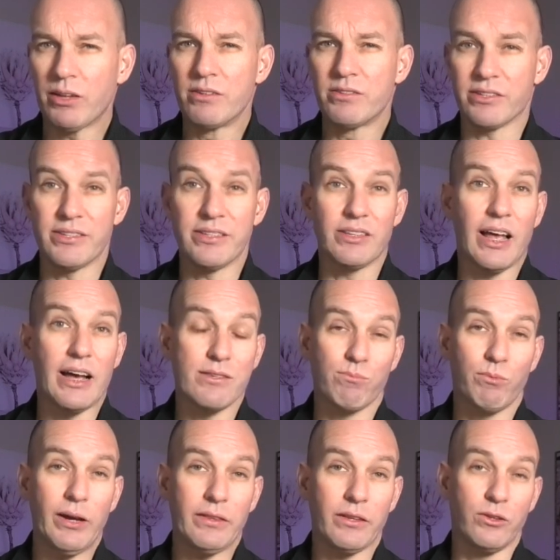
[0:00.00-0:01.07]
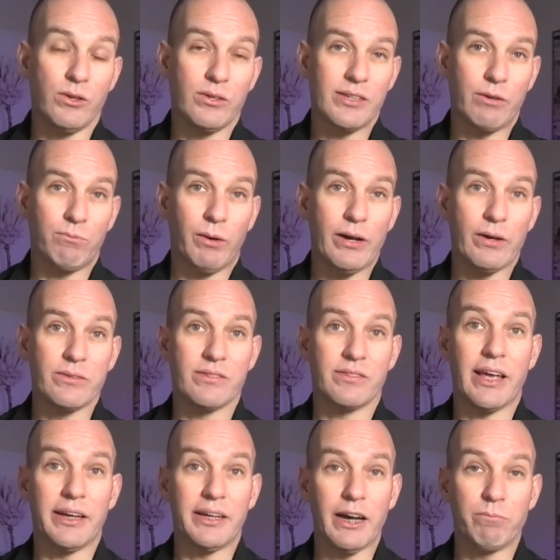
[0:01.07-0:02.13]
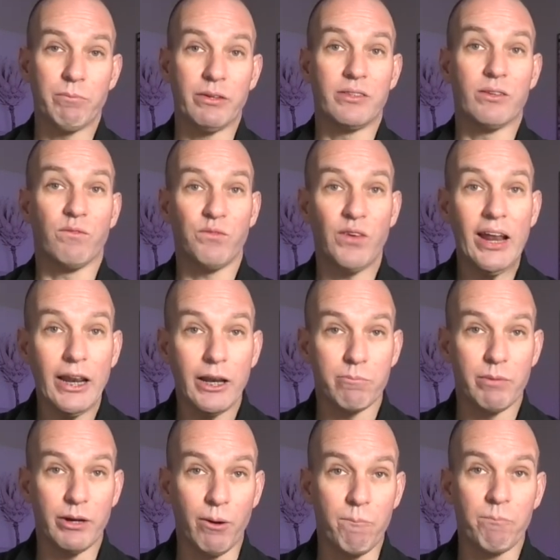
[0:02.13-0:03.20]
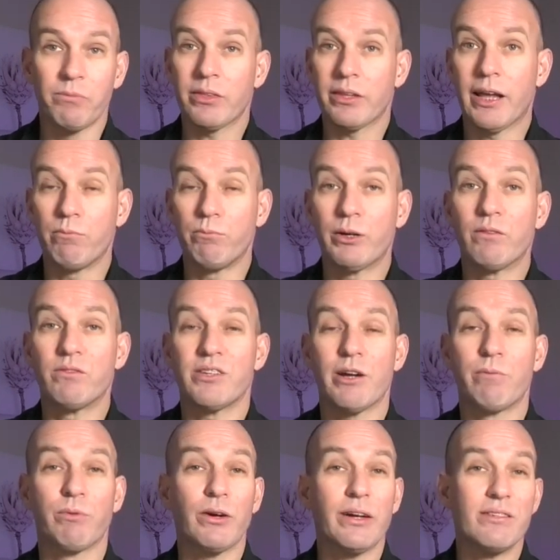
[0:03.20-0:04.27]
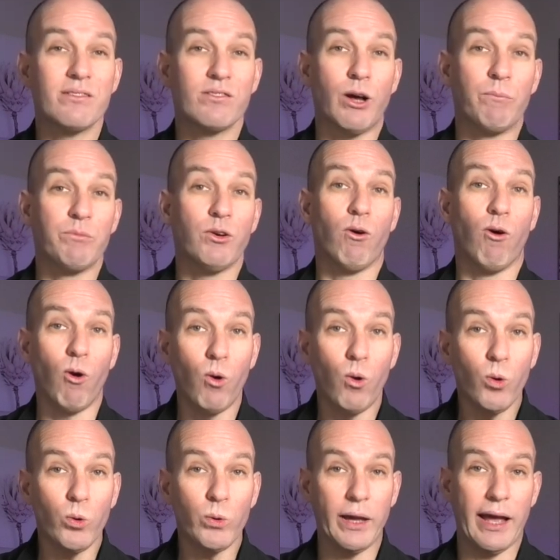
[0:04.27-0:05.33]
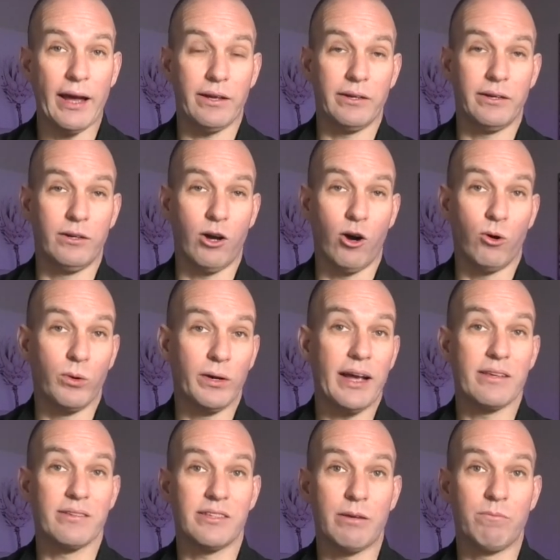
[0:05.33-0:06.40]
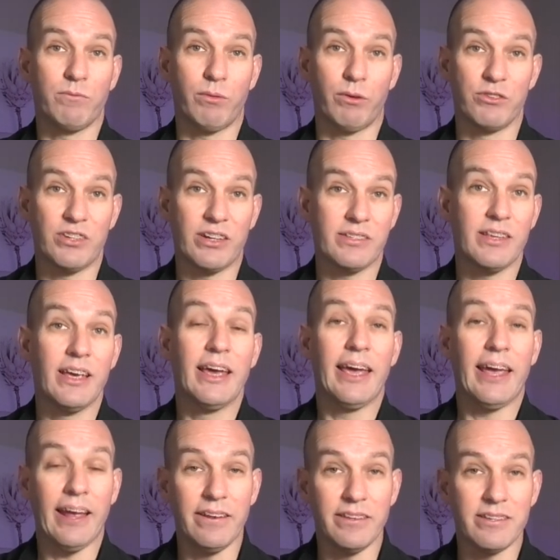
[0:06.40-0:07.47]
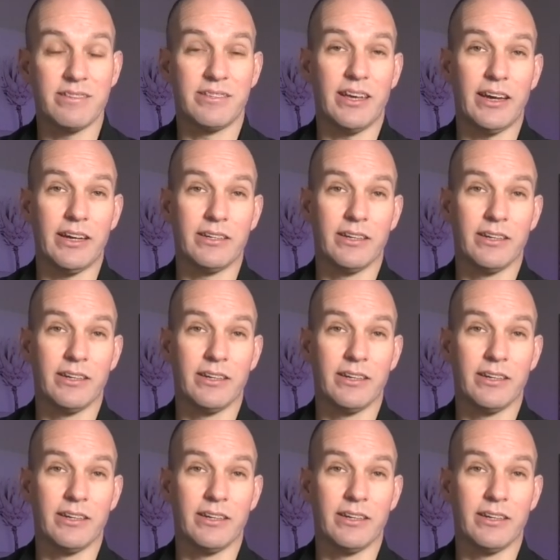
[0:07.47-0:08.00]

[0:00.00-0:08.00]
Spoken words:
just this last week, the New South Wales state government defeated a bill that would have temporarily stopped all coal gas seam projects in the state.